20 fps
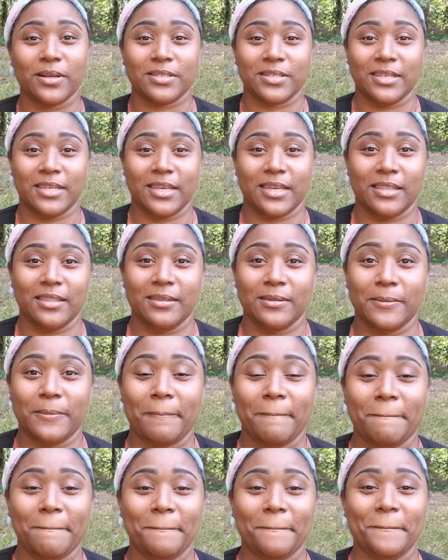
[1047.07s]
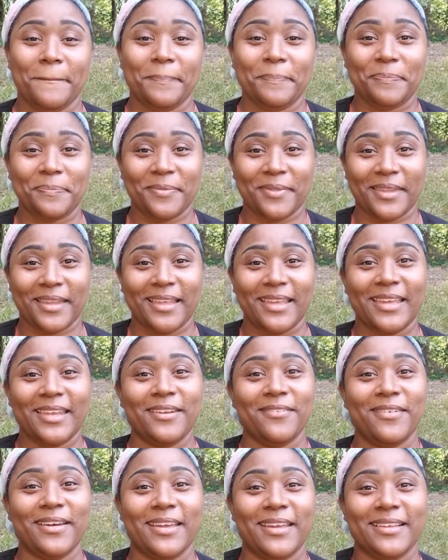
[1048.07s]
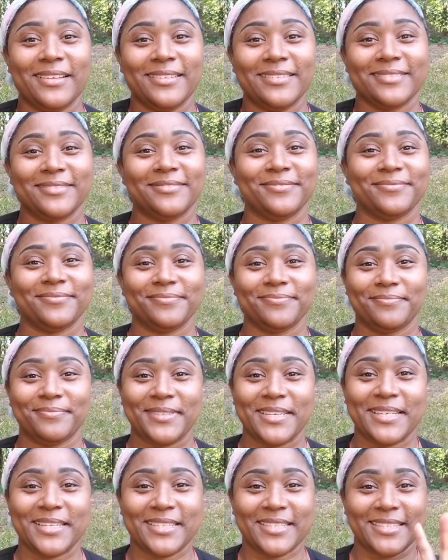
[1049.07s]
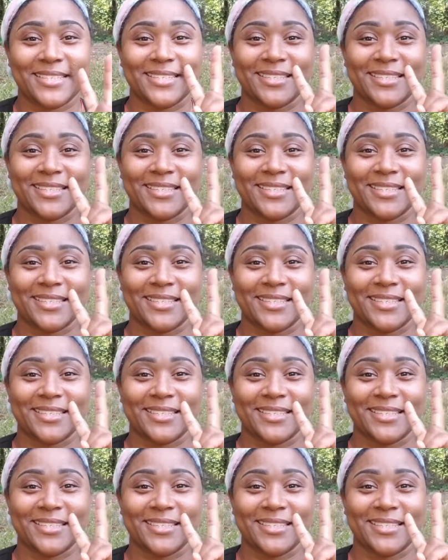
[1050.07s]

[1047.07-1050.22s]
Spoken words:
together. Anyway, peace.